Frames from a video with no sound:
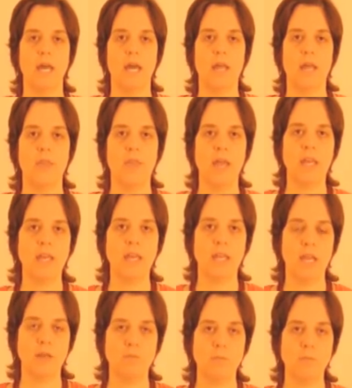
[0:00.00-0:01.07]
And then
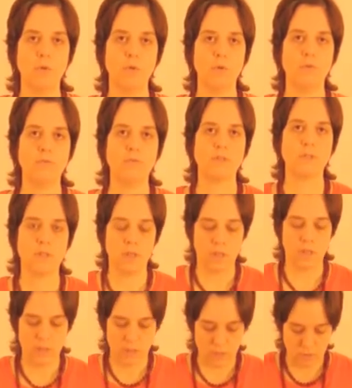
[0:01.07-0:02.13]
it moves,
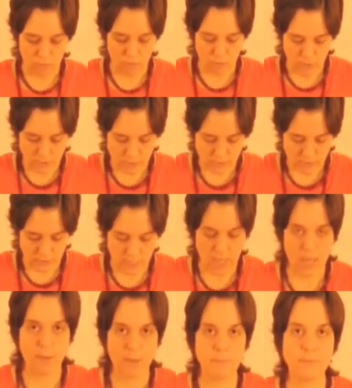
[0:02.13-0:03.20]
crosses the
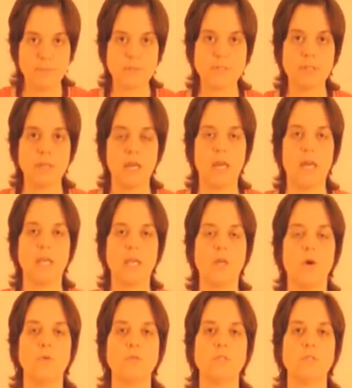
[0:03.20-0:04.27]
hips, and
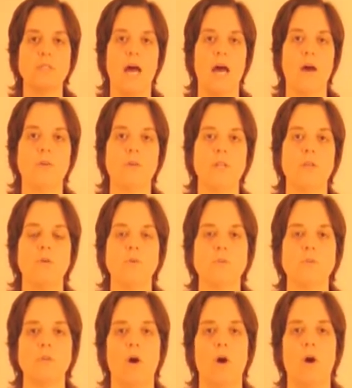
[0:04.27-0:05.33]
goes down and
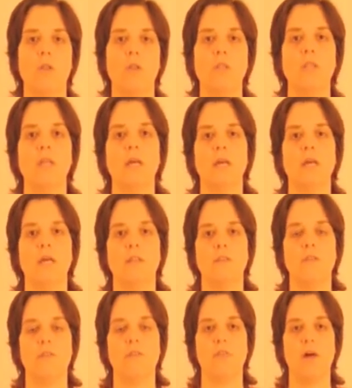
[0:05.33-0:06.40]
hooks on
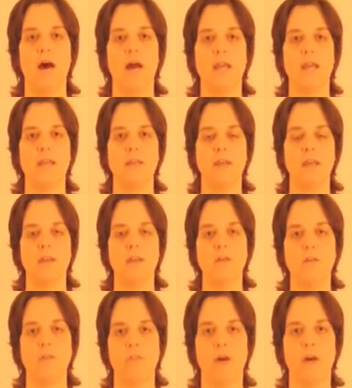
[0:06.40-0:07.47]
the thigh, the inner
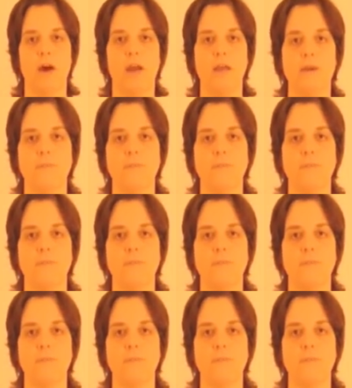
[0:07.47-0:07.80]
thigh.